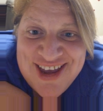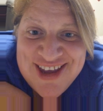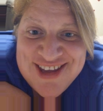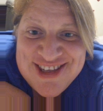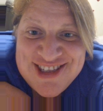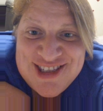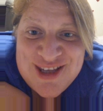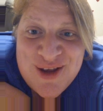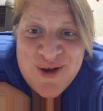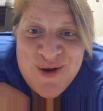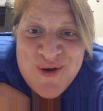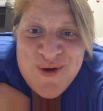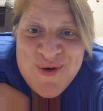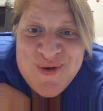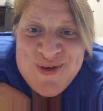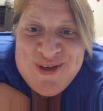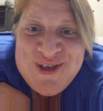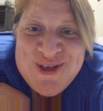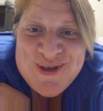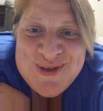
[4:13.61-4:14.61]
so
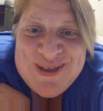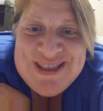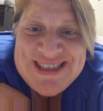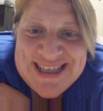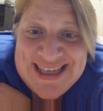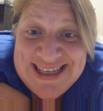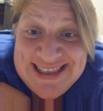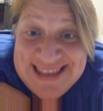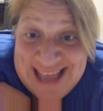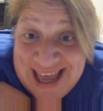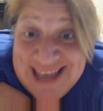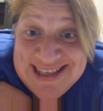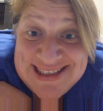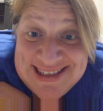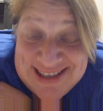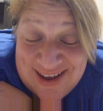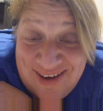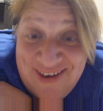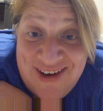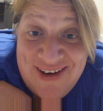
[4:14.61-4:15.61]
you sing that
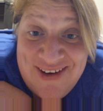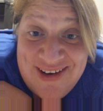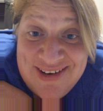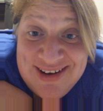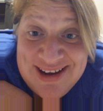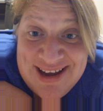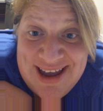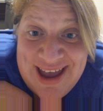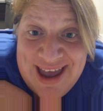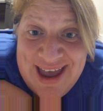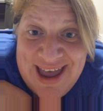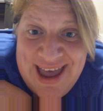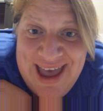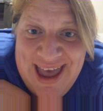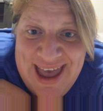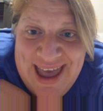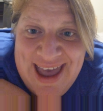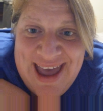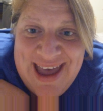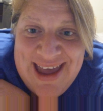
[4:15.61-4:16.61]
song
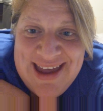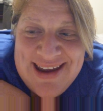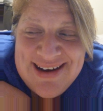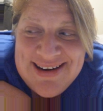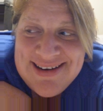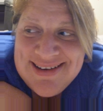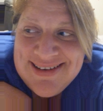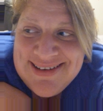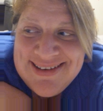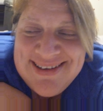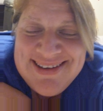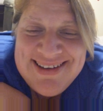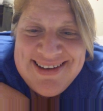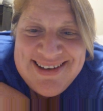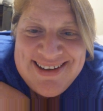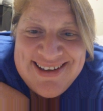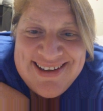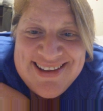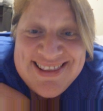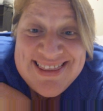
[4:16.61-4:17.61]
and
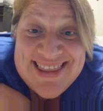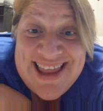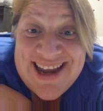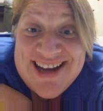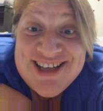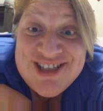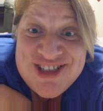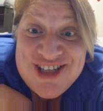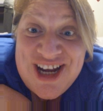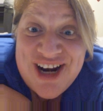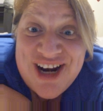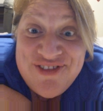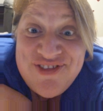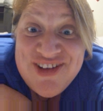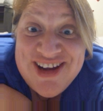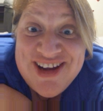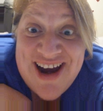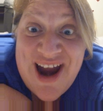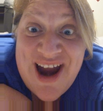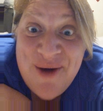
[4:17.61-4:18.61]
let us try to
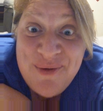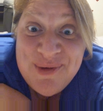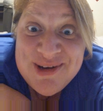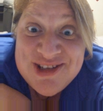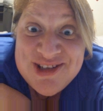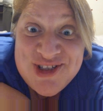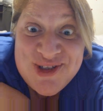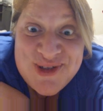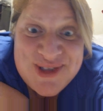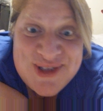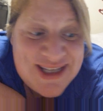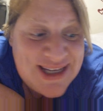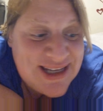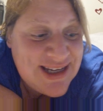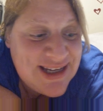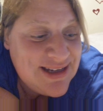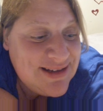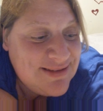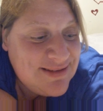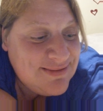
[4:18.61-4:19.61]
figure out what you're
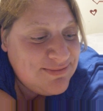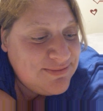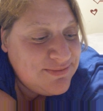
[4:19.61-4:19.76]
singing.